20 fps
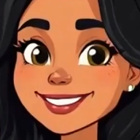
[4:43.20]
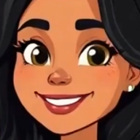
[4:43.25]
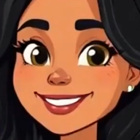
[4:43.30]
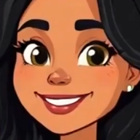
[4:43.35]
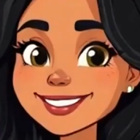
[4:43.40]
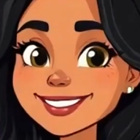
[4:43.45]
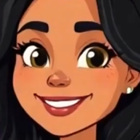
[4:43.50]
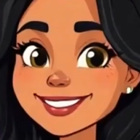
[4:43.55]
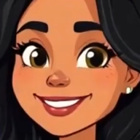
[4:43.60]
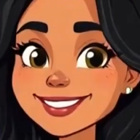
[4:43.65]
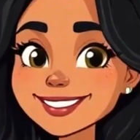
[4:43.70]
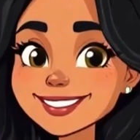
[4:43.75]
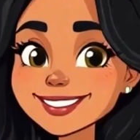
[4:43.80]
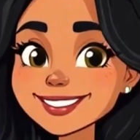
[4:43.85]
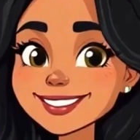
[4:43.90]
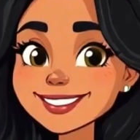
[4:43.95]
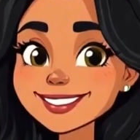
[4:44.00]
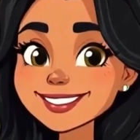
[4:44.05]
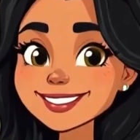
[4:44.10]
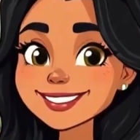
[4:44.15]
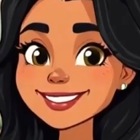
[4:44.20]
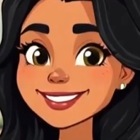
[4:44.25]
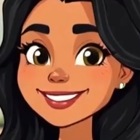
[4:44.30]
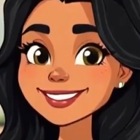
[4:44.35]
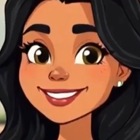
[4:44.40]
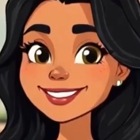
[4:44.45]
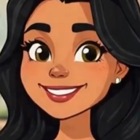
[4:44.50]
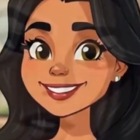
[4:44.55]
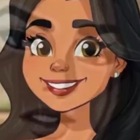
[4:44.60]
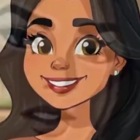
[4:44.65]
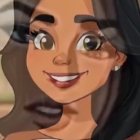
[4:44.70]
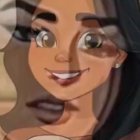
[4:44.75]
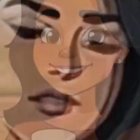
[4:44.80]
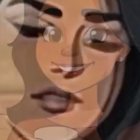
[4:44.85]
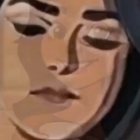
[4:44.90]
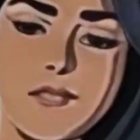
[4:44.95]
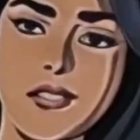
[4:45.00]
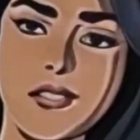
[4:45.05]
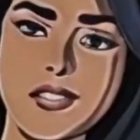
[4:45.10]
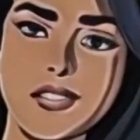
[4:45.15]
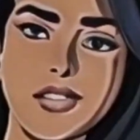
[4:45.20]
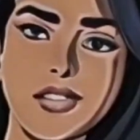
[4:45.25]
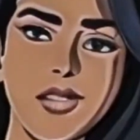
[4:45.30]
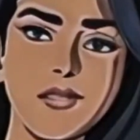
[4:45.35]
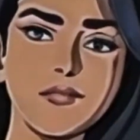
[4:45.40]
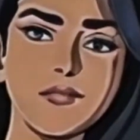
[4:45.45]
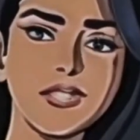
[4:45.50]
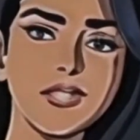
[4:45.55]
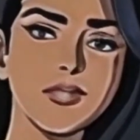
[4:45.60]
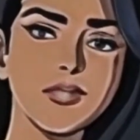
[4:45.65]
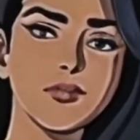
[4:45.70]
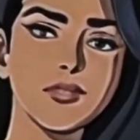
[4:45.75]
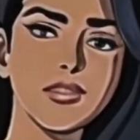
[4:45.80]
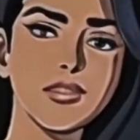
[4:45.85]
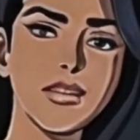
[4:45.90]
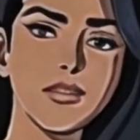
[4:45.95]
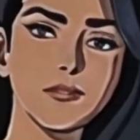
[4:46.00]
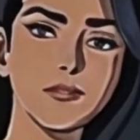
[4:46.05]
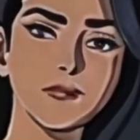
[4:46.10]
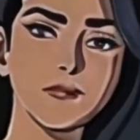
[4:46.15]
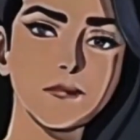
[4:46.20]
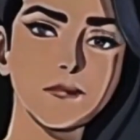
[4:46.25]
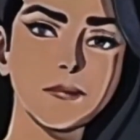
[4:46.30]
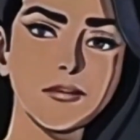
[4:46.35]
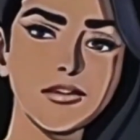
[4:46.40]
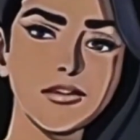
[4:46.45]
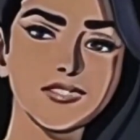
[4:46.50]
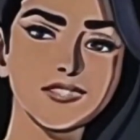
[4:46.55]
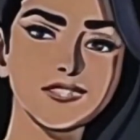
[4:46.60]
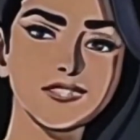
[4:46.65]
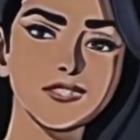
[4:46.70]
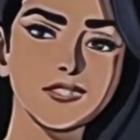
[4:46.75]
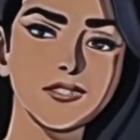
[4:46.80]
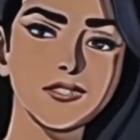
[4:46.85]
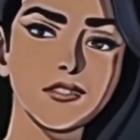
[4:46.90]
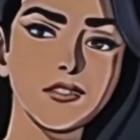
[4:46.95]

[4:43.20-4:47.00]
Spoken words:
familiarity is key, and spending time together can't be replaced.